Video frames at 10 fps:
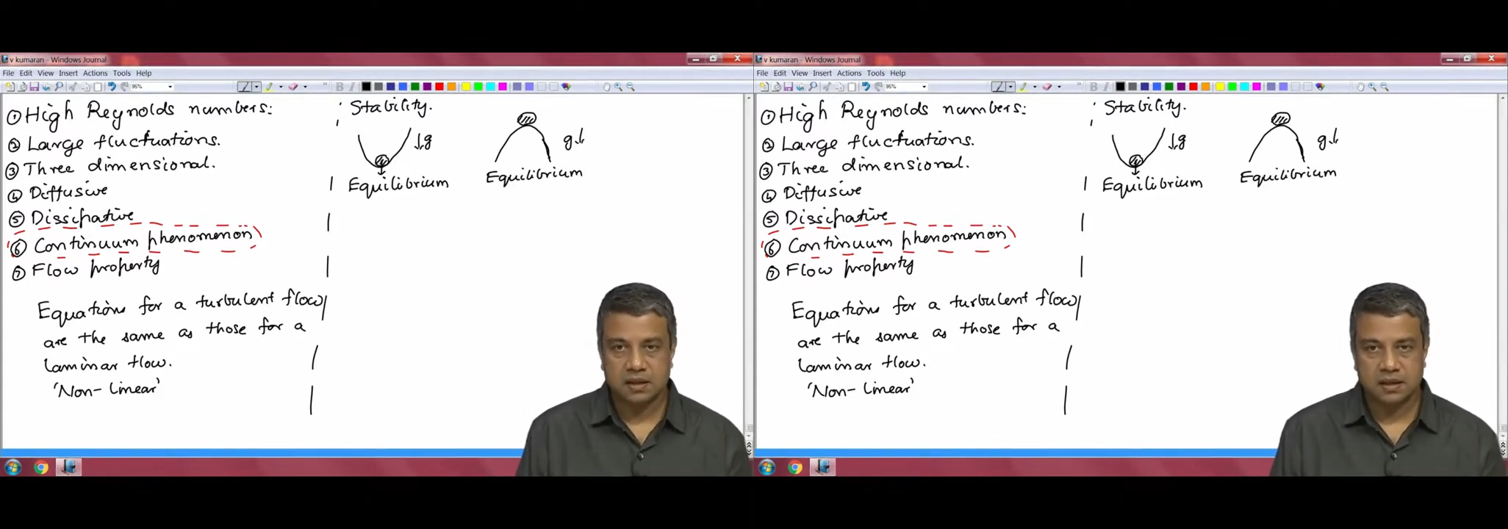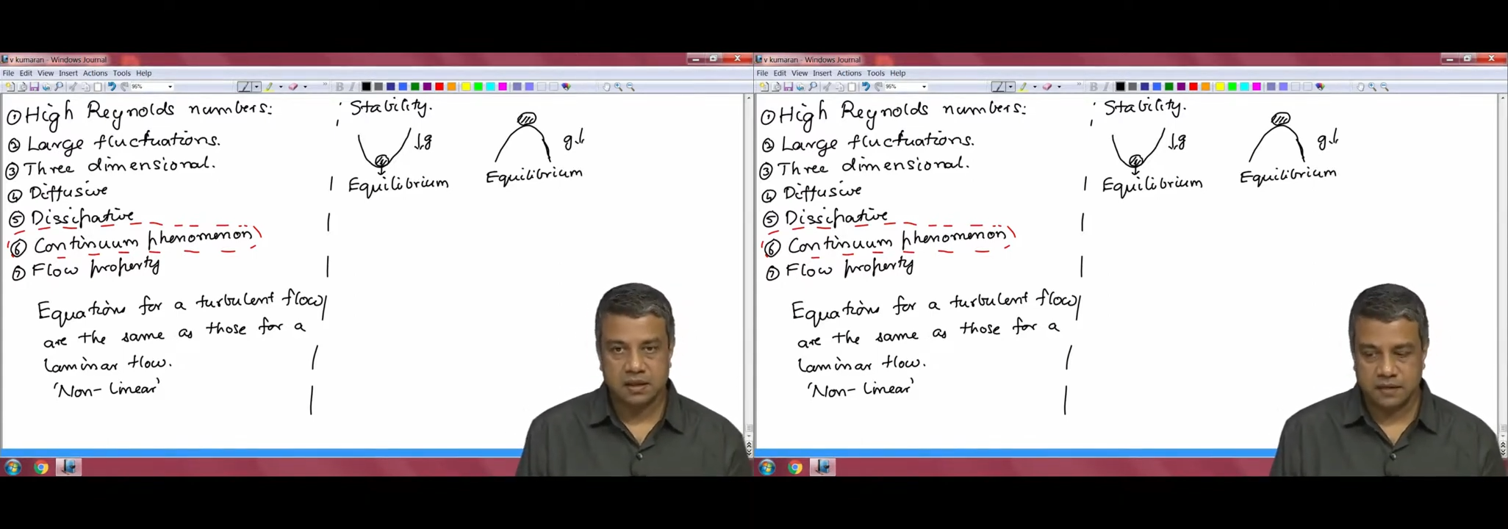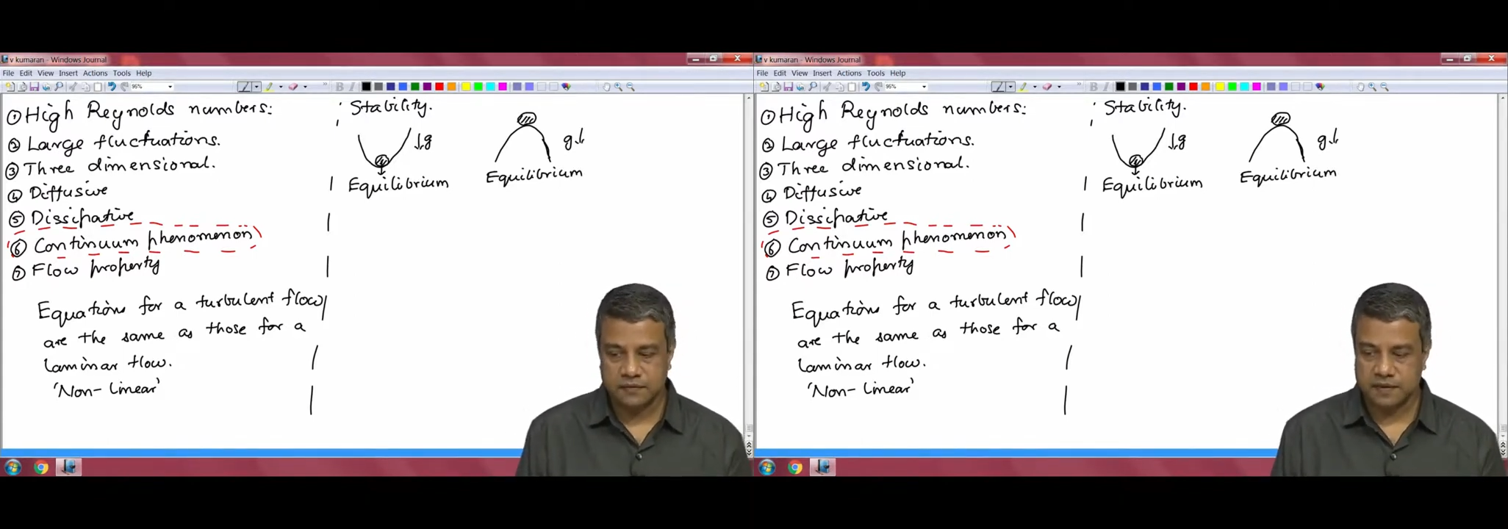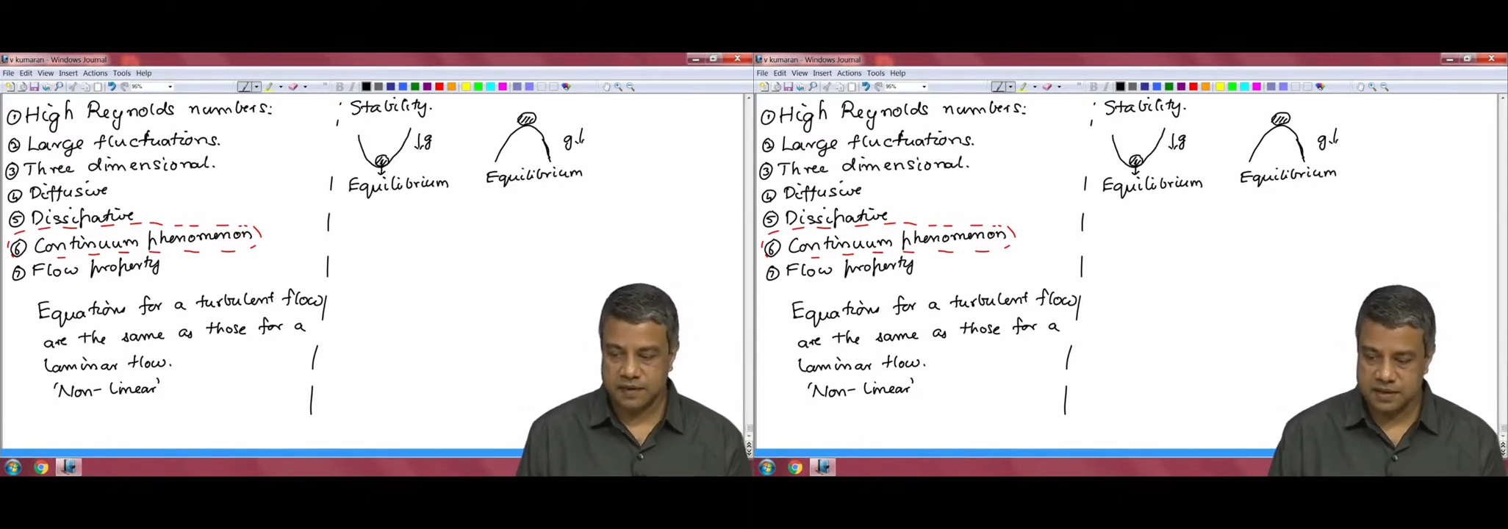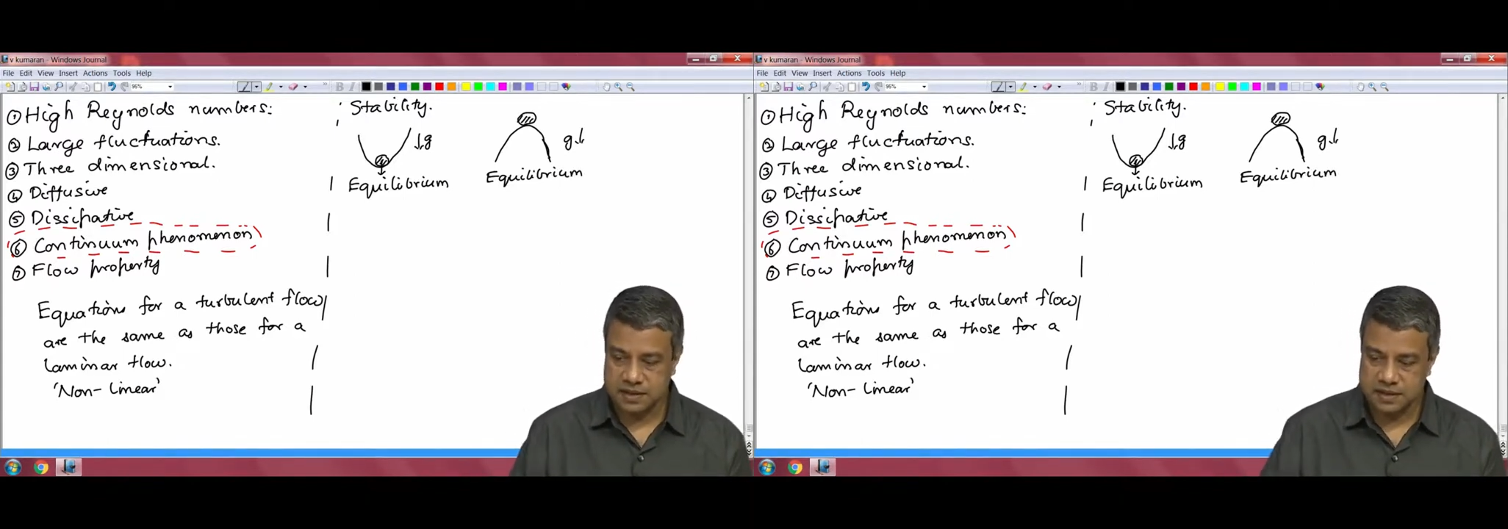The
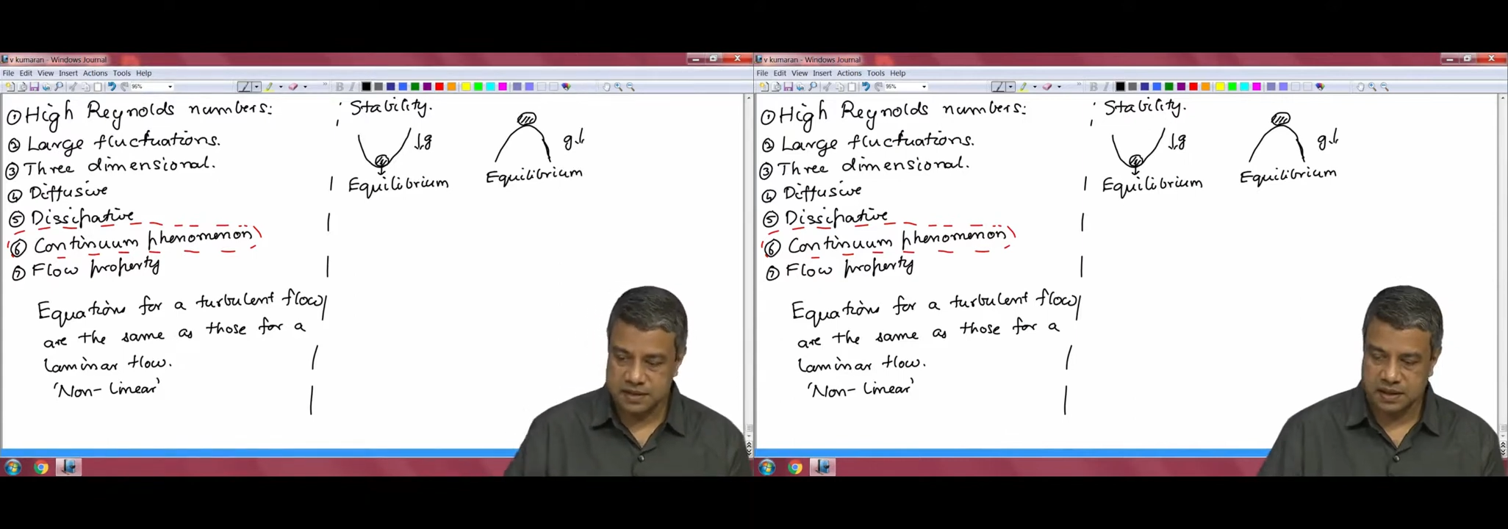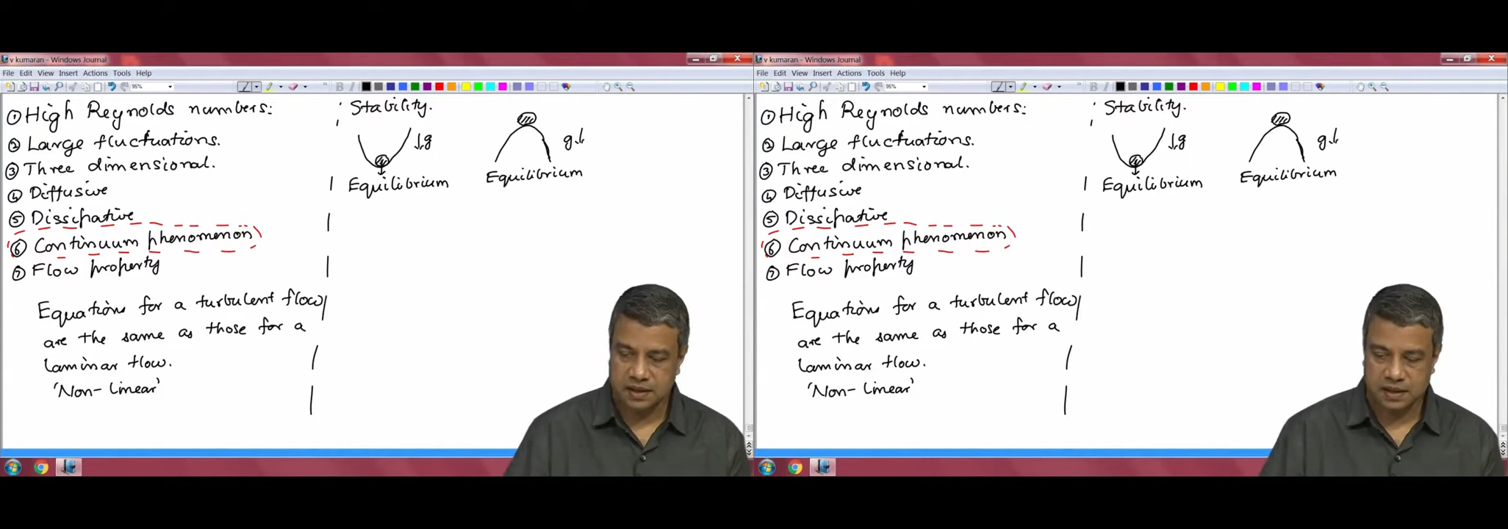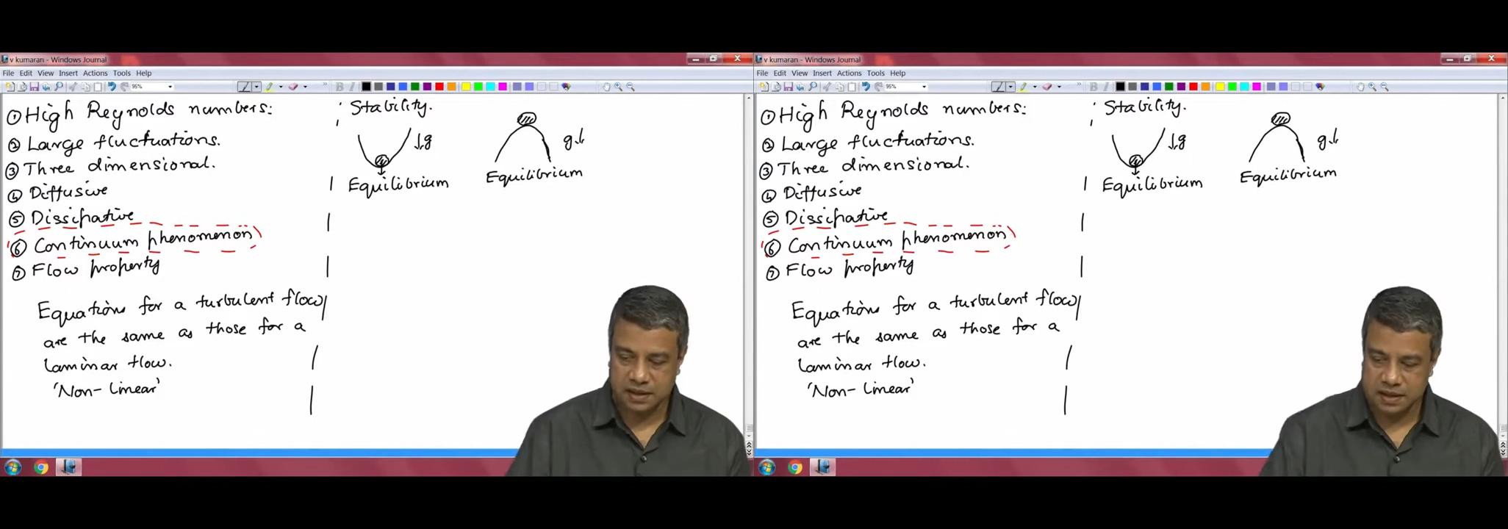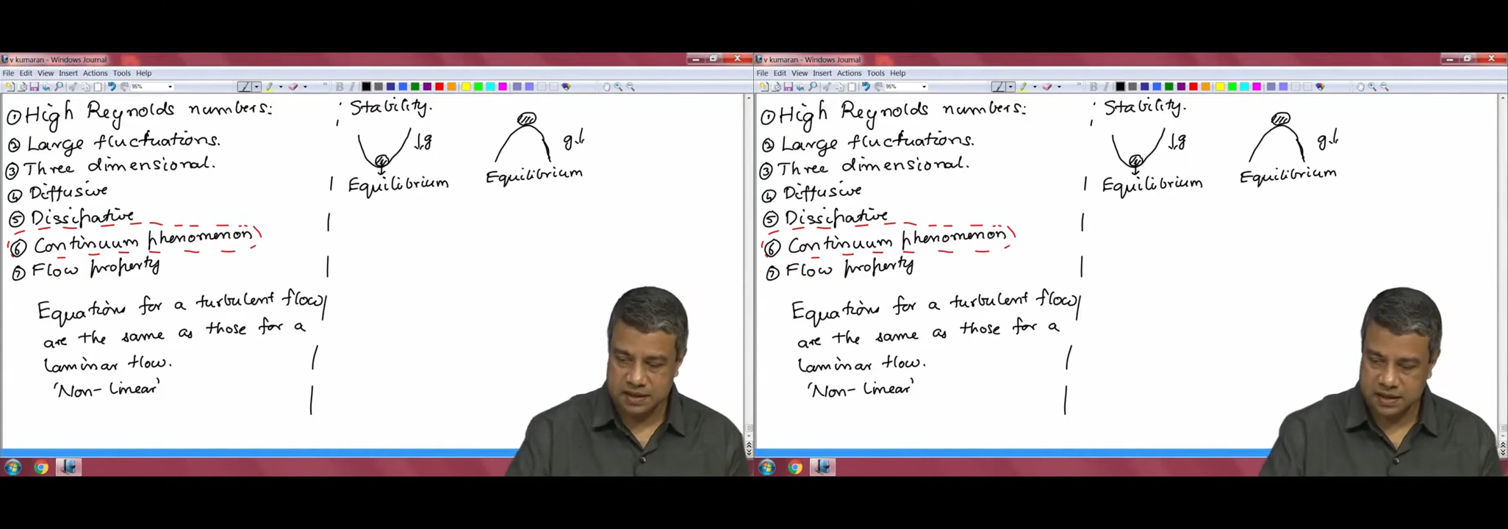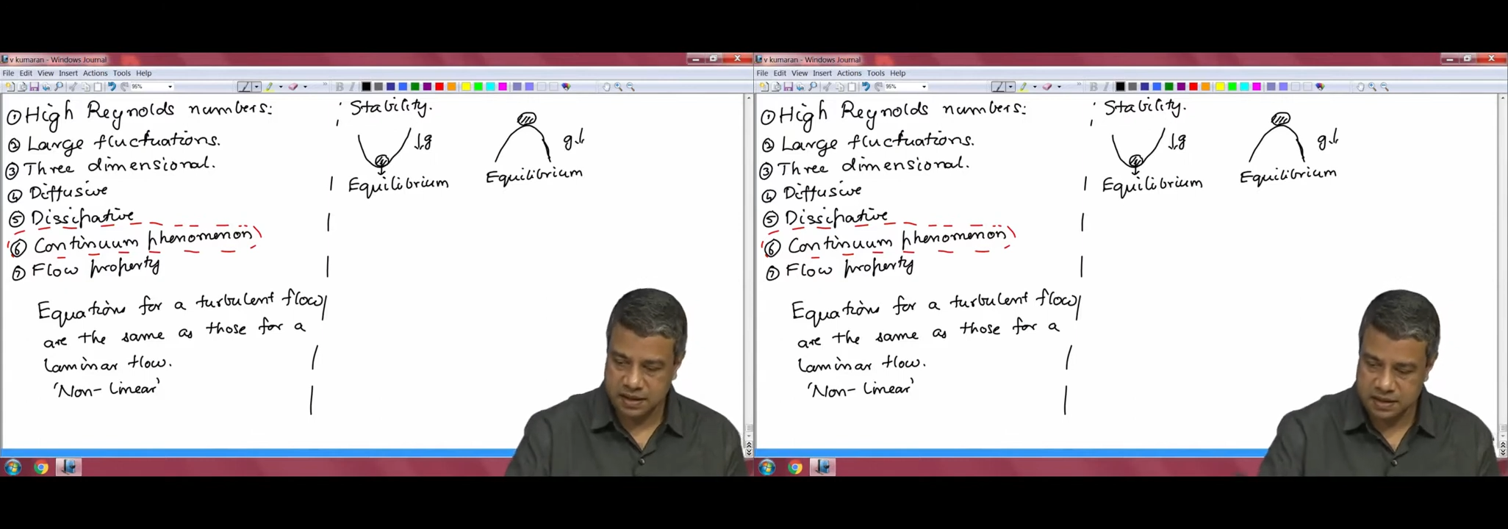difference is that in this
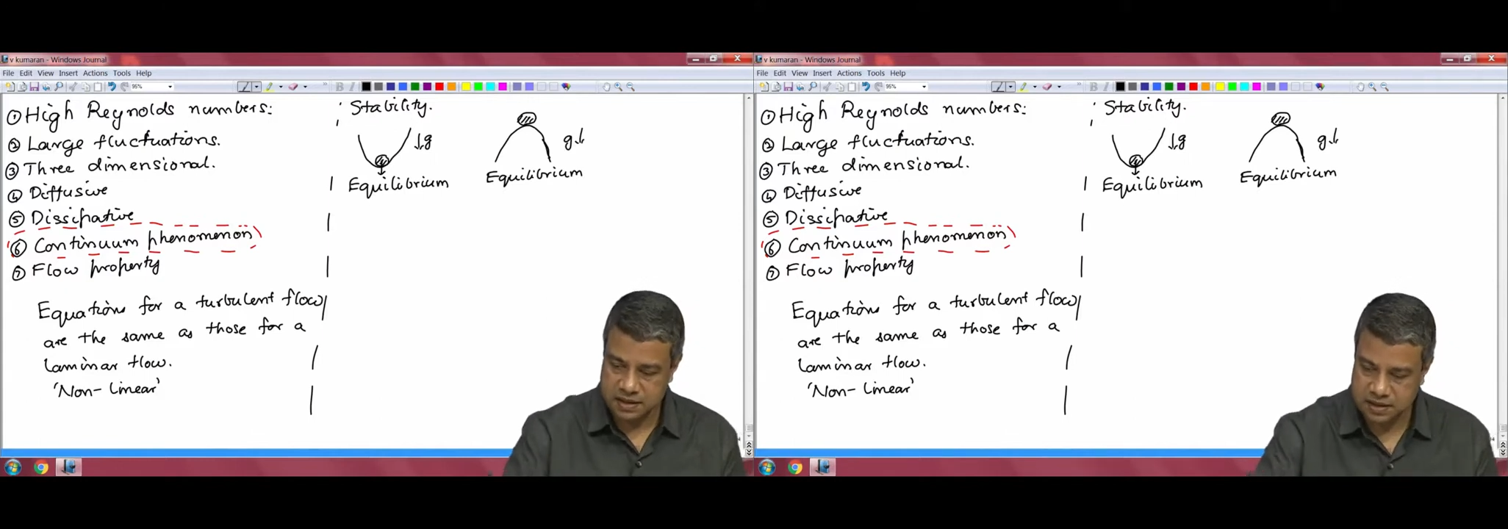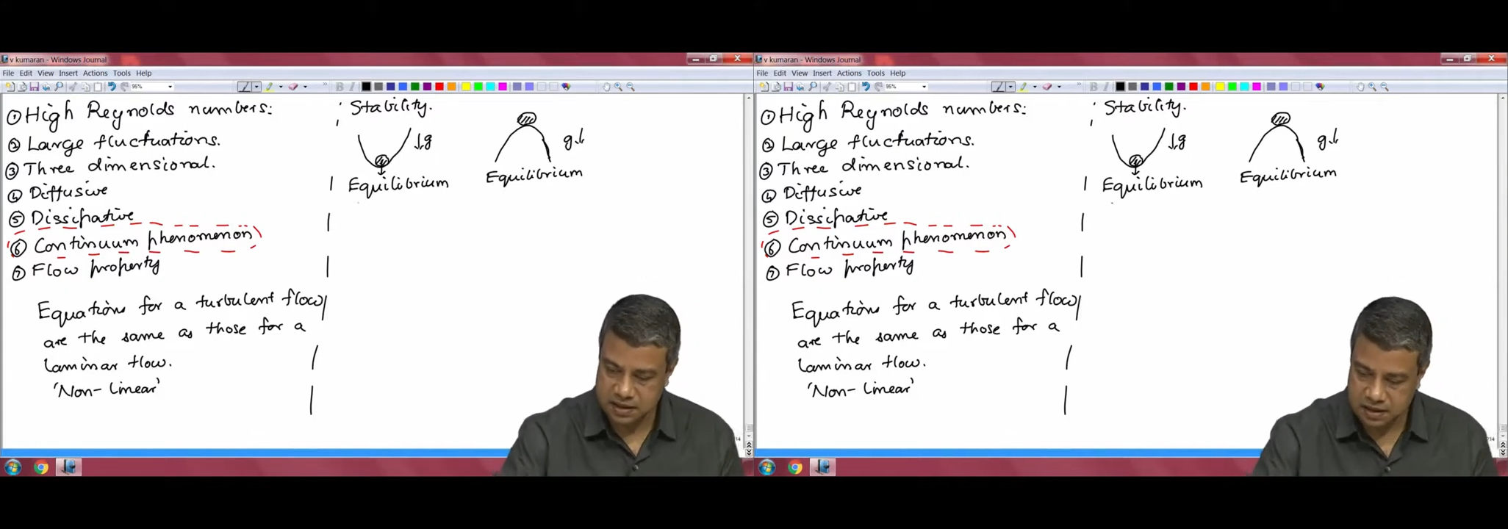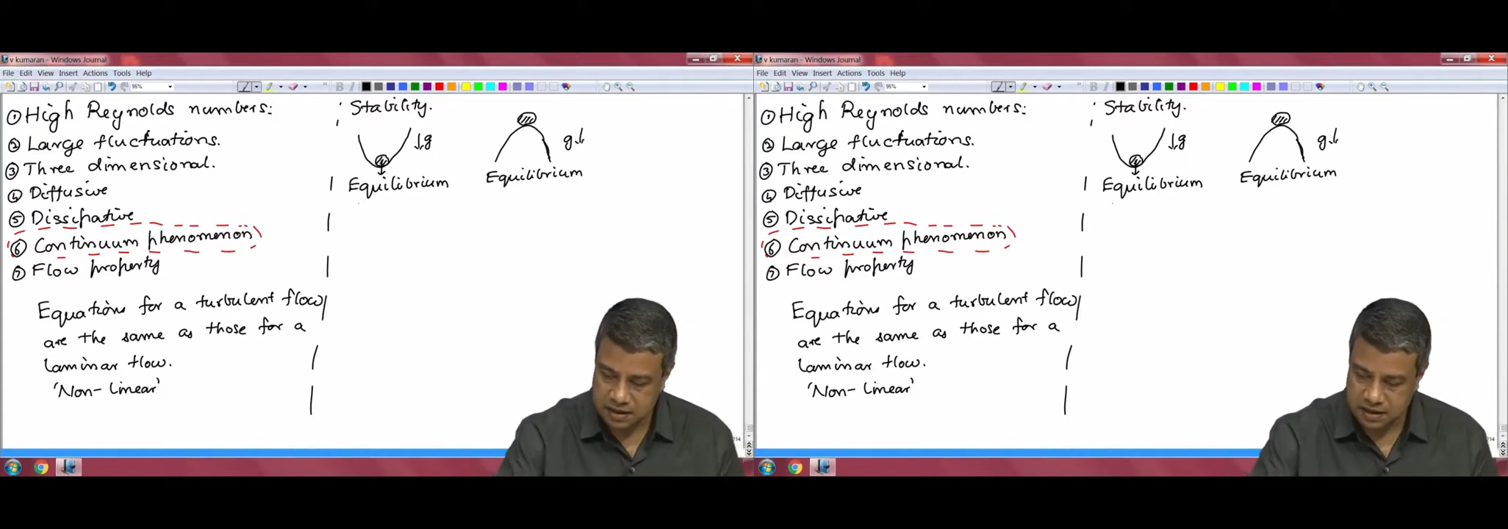case,